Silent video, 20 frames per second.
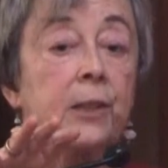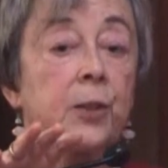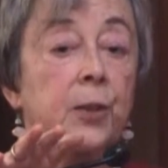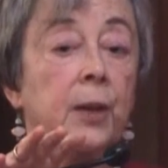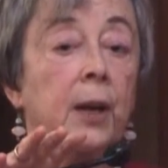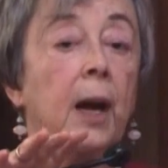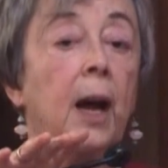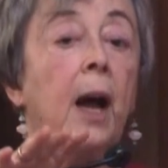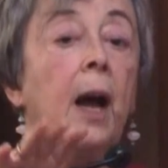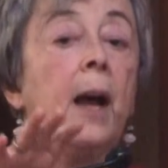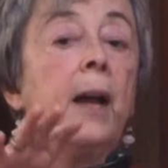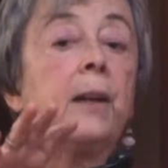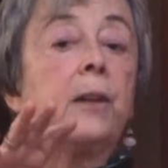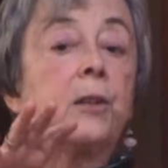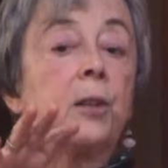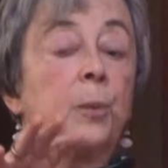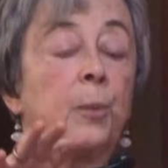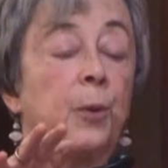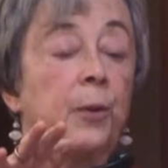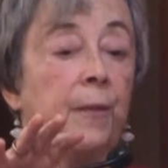try
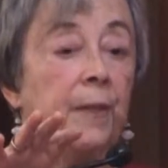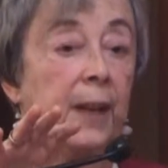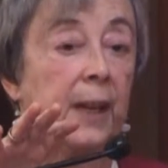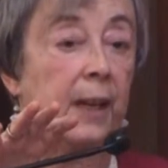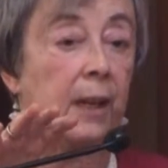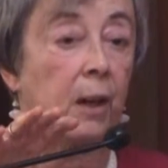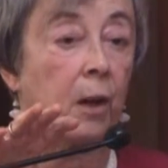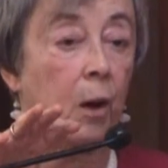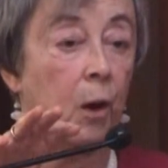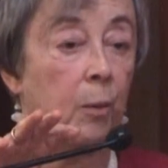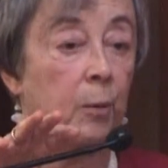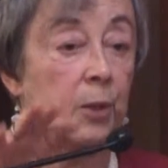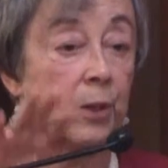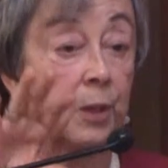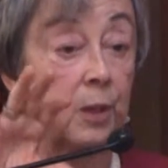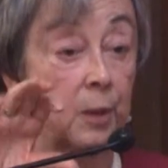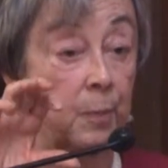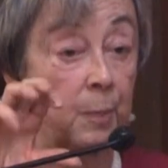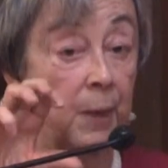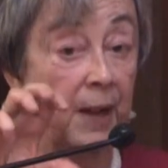to prevent
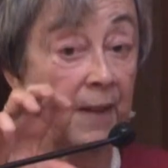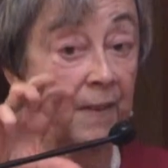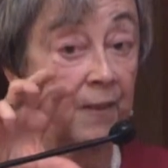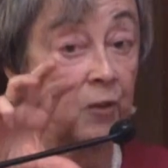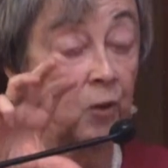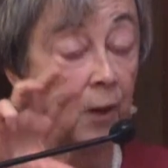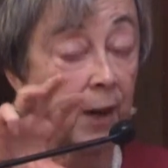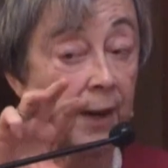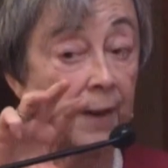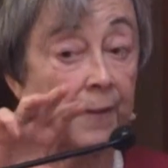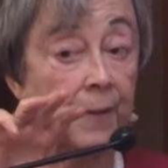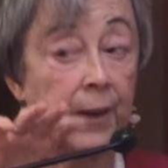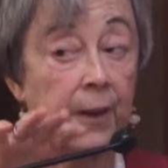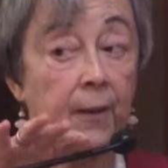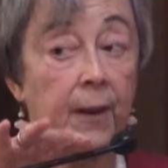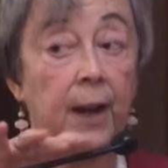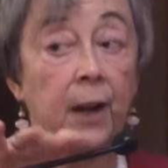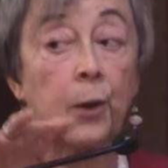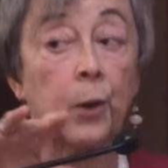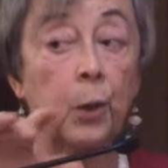homelessness by trying to
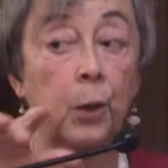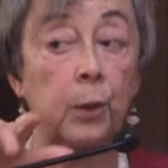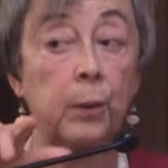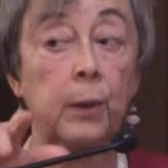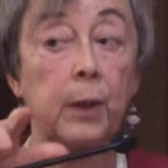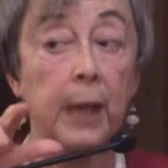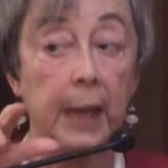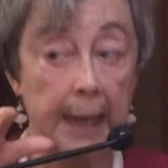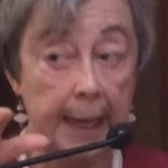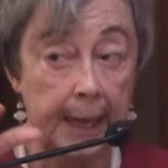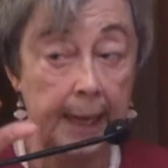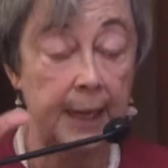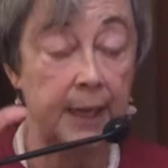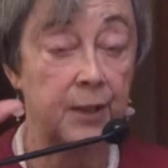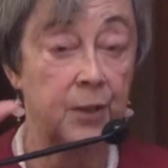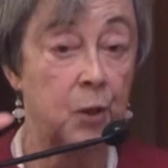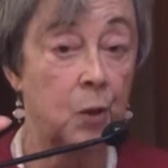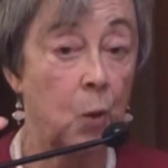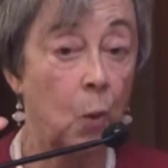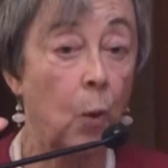figure out who
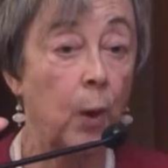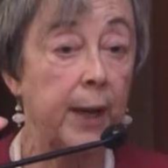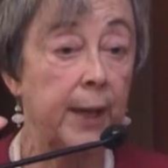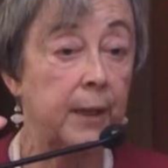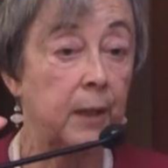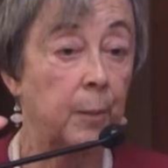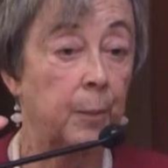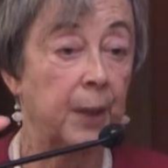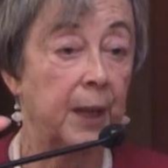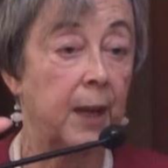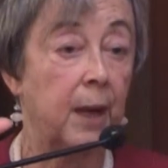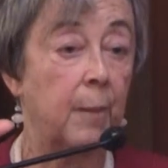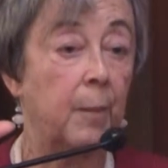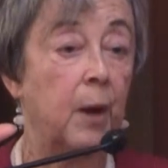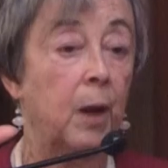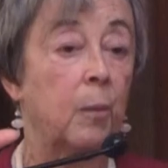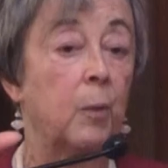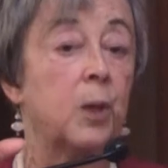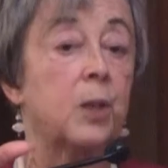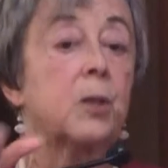is going to become
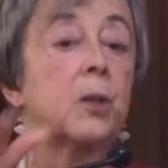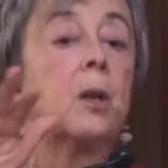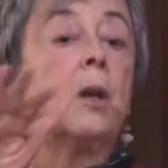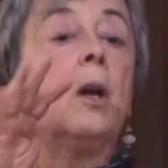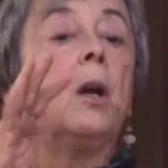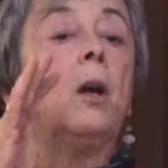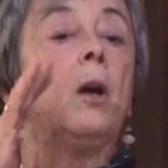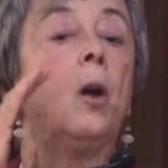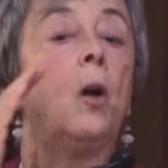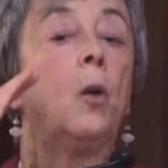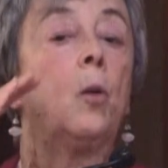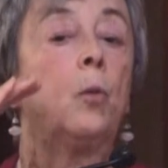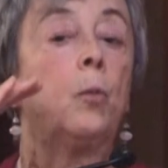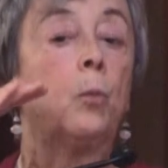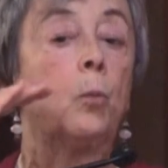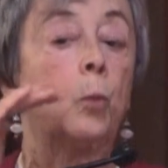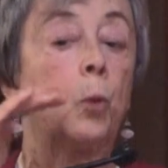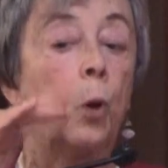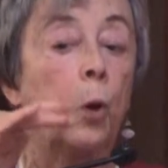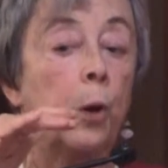homeless
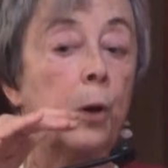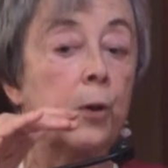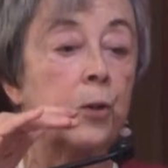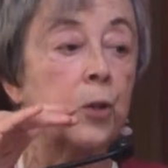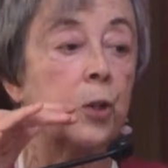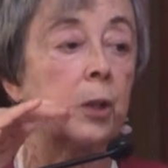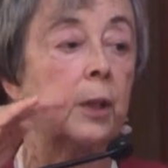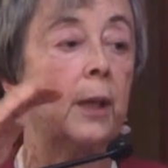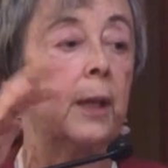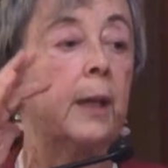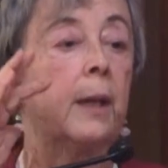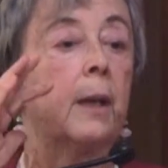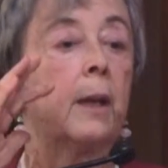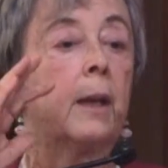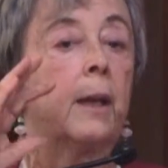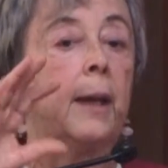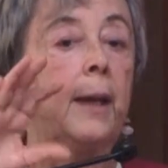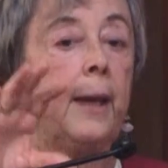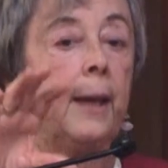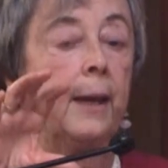largely
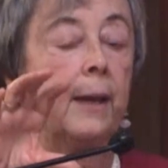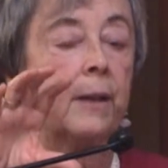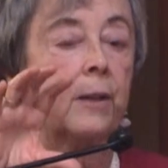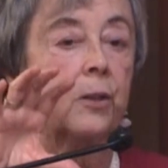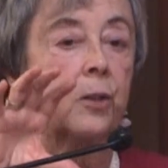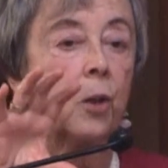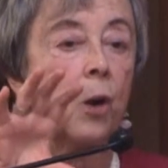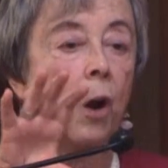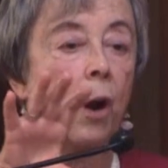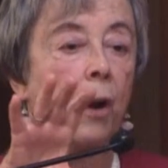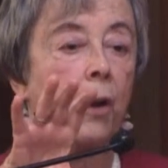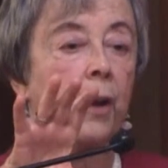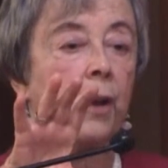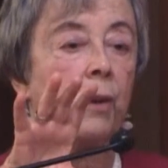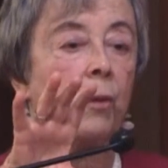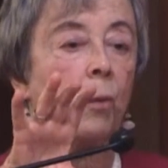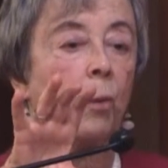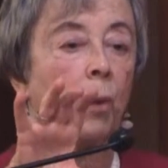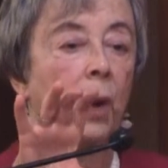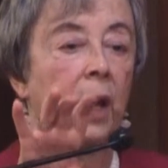can't
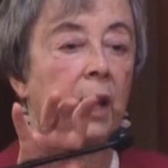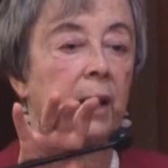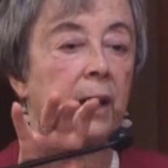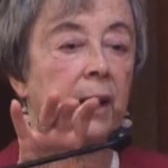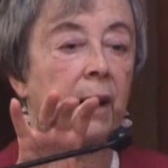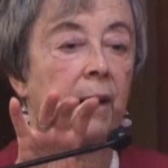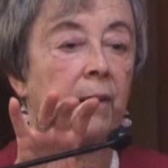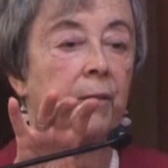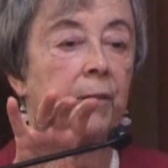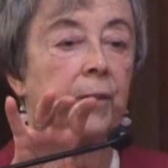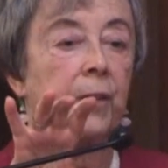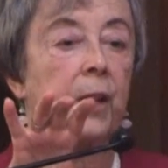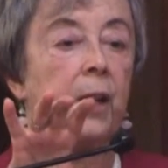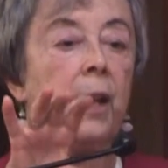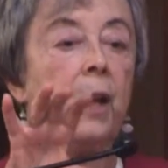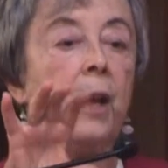target well enough